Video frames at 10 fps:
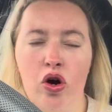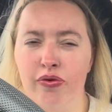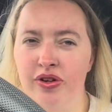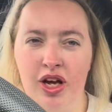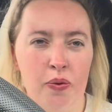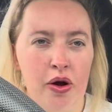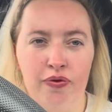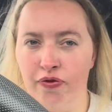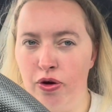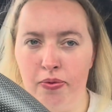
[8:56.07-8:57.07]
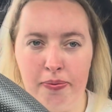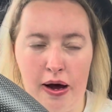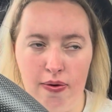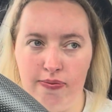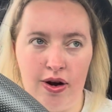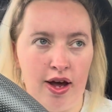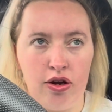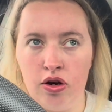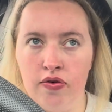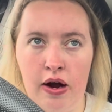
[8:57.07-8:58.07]
Obviously I won't film about
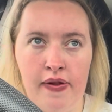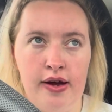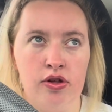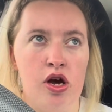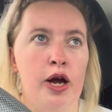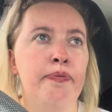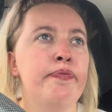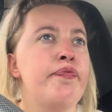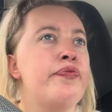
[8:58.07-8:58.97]
like around that time,